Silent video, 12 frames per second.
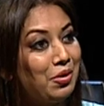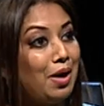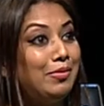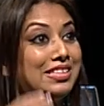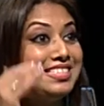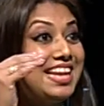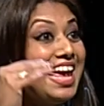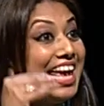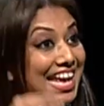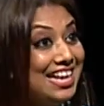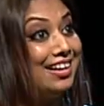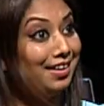to come and stay
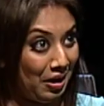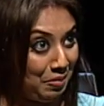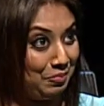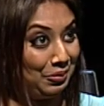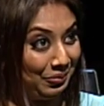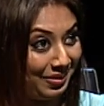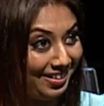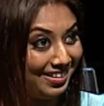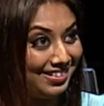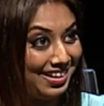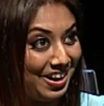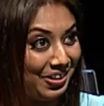in Colombo,
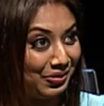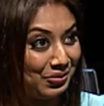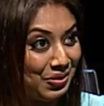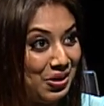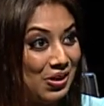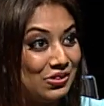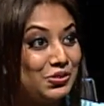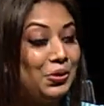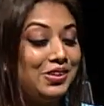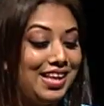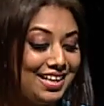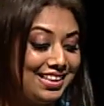Tharindu, so
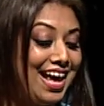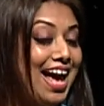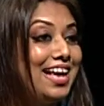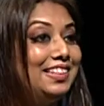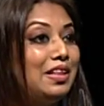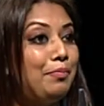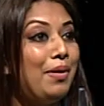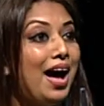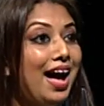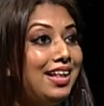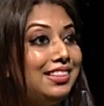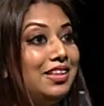that they are in the
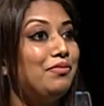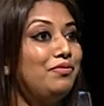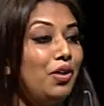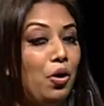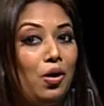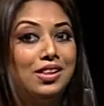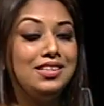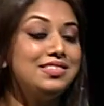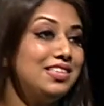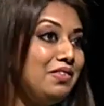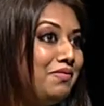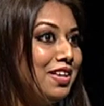path of all these
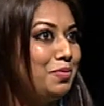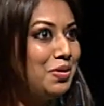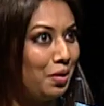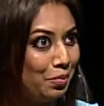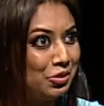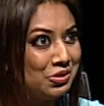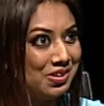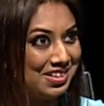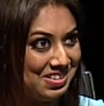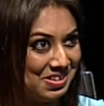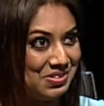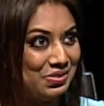investment
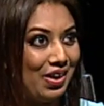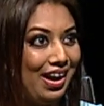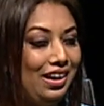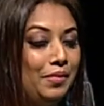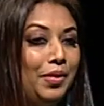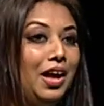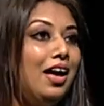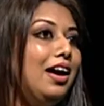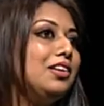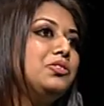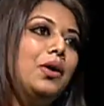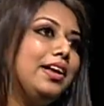opportunities, right?
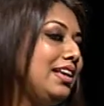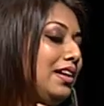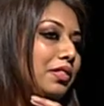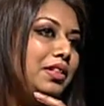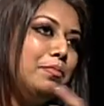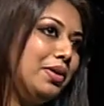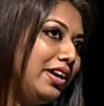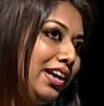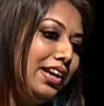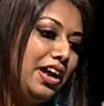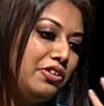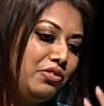So I think the
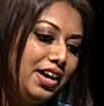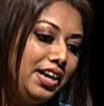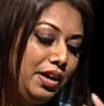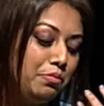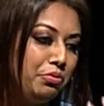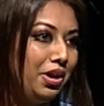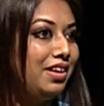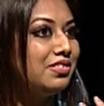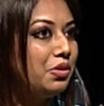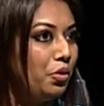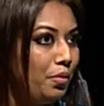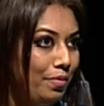marina really brings
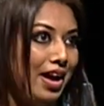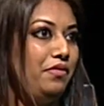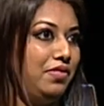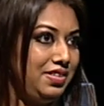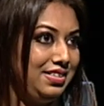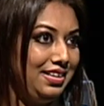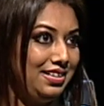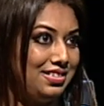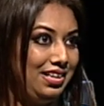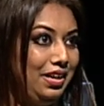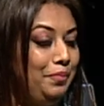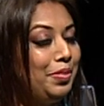home that
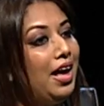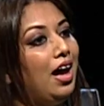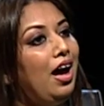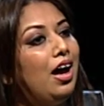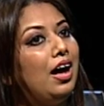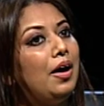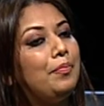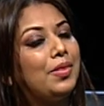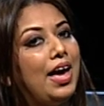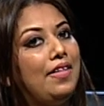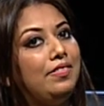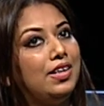facility.
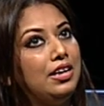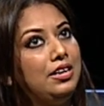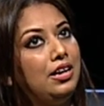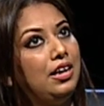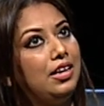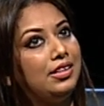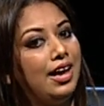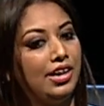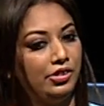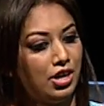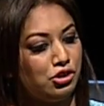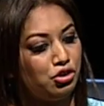And then,
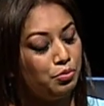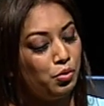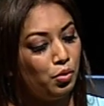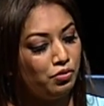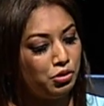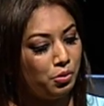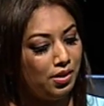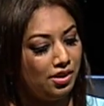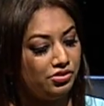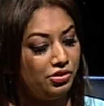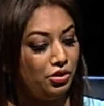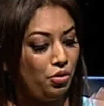Tharindu, as you move
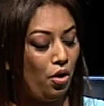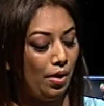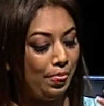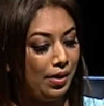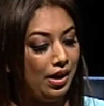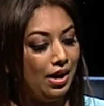towards the north,